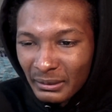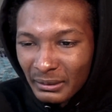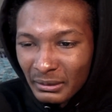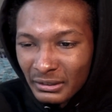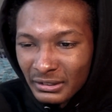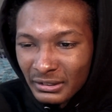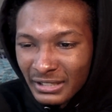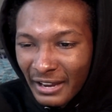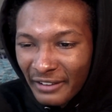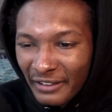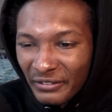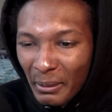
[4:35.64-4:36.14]

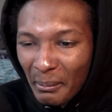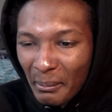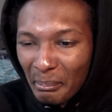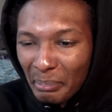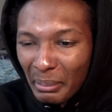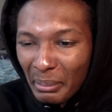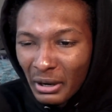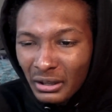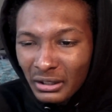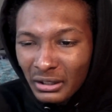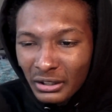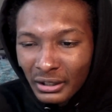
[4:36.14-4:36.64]
Devin
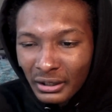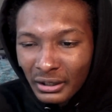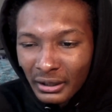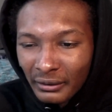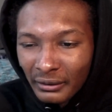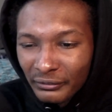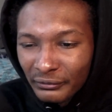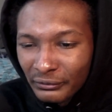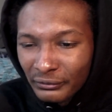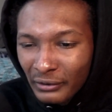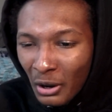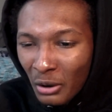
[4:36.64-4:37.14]
Booker.
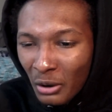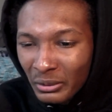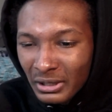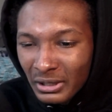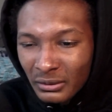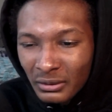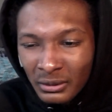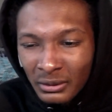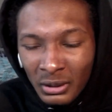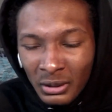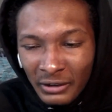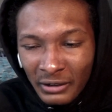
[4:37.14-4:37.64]

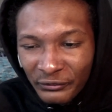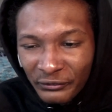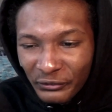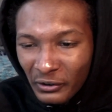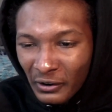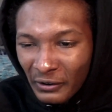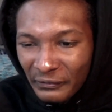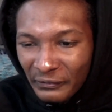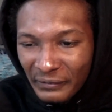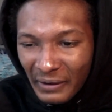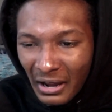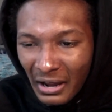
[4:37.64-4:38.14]
Floaty looking
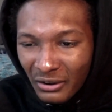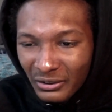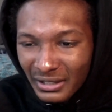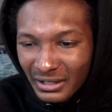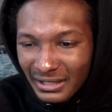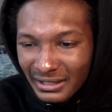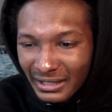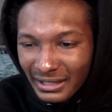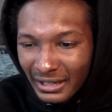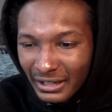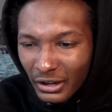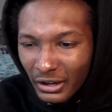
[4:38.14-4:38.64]
for a foul.
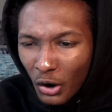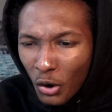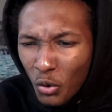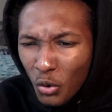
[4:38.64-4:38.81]
Didn't get it.